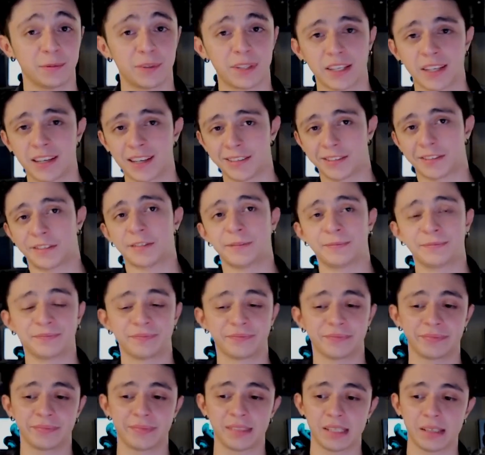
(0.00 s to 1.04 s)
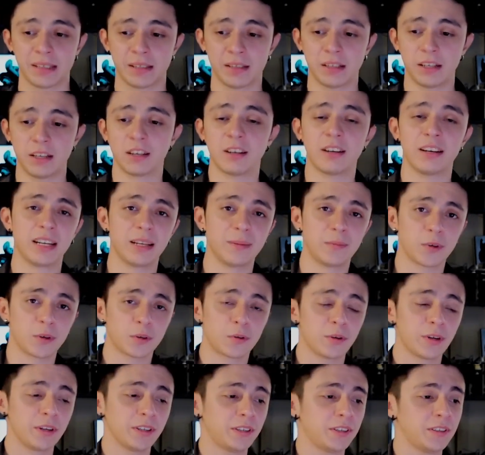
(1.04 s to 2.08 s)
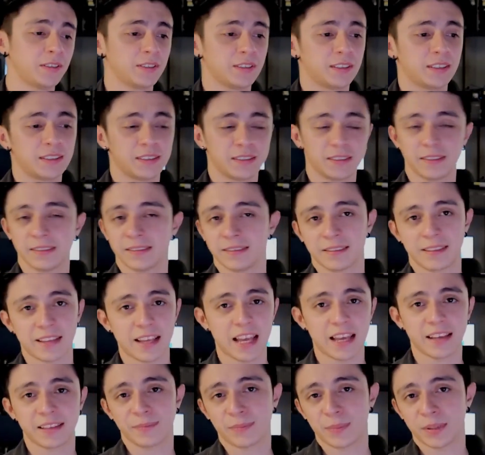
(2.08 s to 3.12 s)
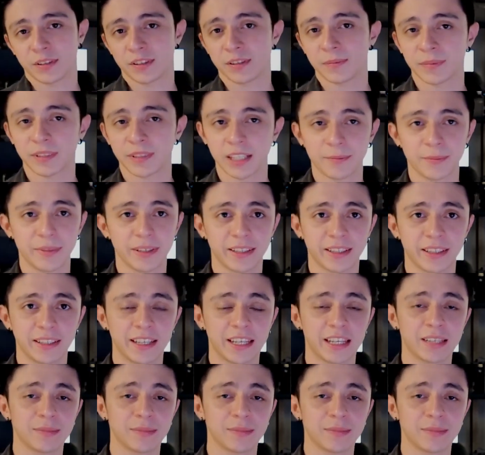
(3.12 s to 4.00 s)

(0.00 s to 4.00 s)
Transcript: But I got you. If you got any more questions, I spent some time making